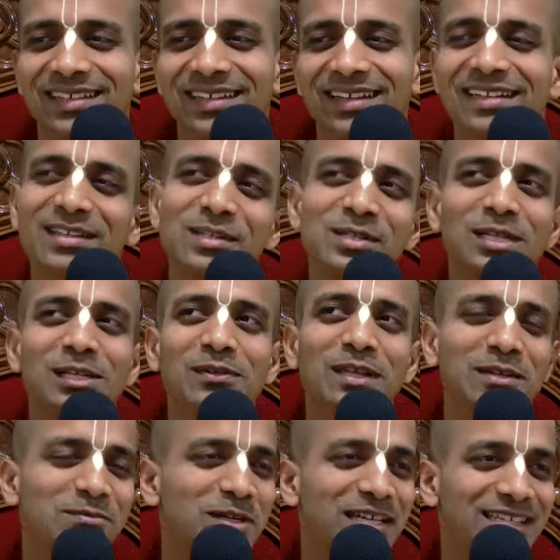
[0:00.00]
And they just leave
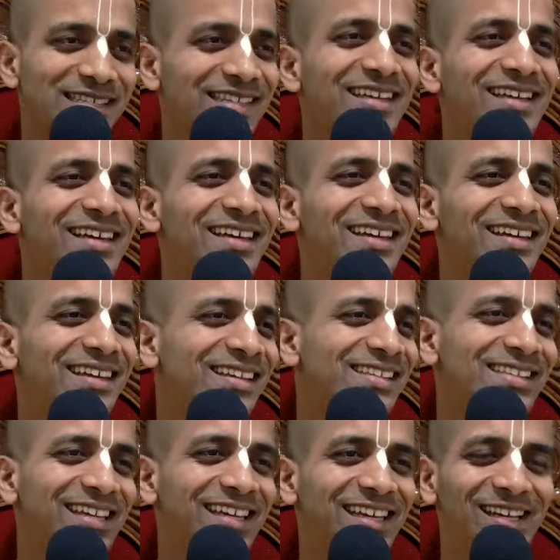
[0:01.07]
that place
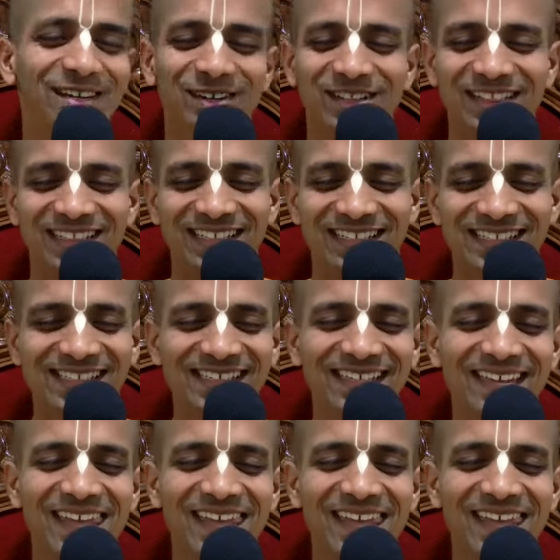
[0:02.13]
saying all this.